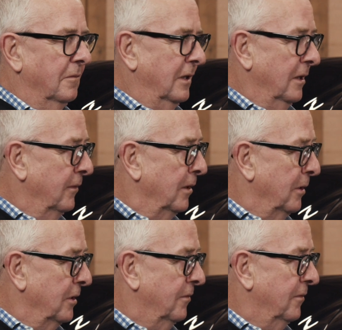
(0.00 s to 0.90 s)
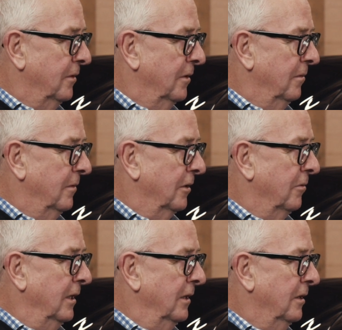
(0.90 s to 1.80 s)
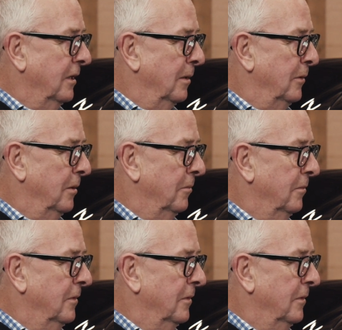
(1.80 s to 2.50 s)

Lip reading: thank you very much for agreeing to come up